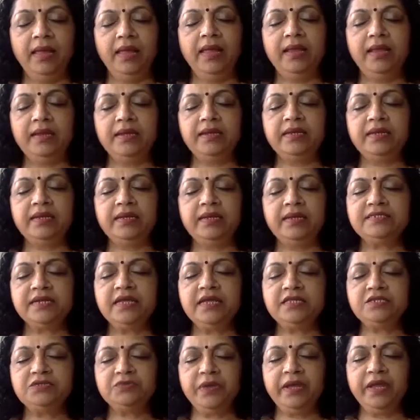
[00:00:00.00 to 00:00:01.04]
And in a
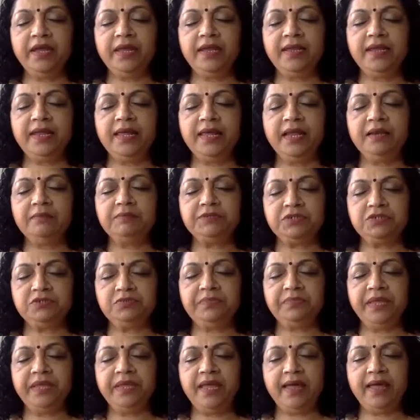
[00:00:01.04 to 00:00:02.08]
strange way, it helps
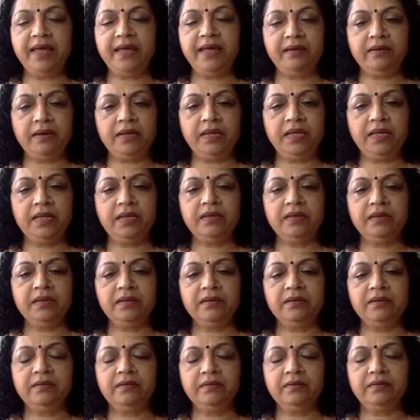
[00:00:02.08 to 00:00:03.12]
to be angry,
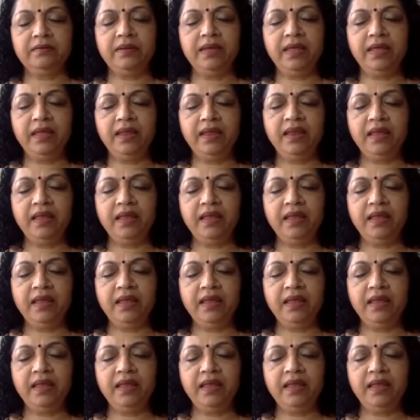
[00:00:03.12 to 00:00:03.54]
right?